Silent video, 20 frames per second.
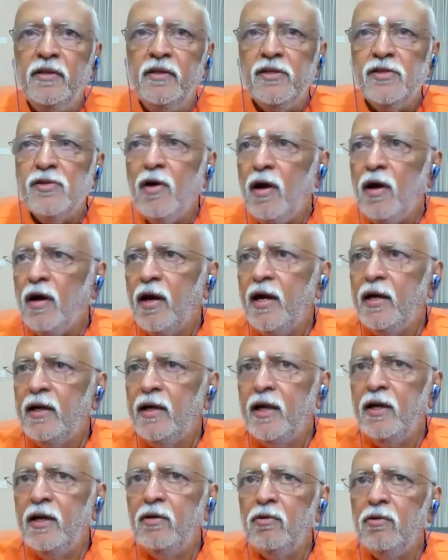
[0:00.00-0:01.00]
So I'll write
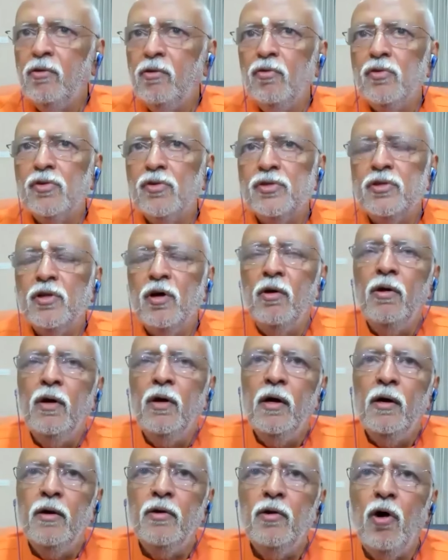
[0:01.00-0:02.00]
10 crores the
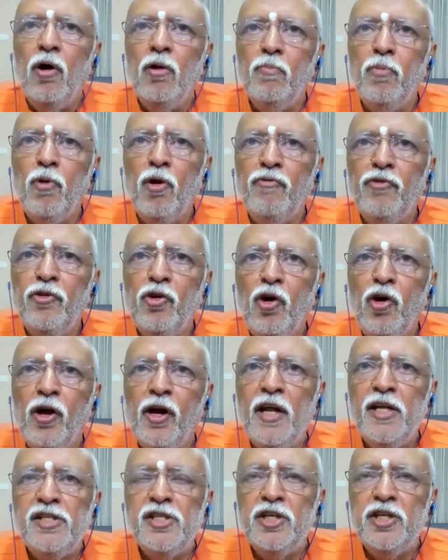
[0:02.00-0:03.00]
non-profit
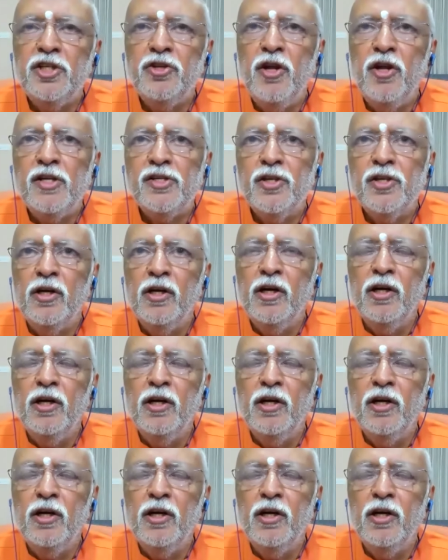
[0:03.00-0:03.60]
organization has to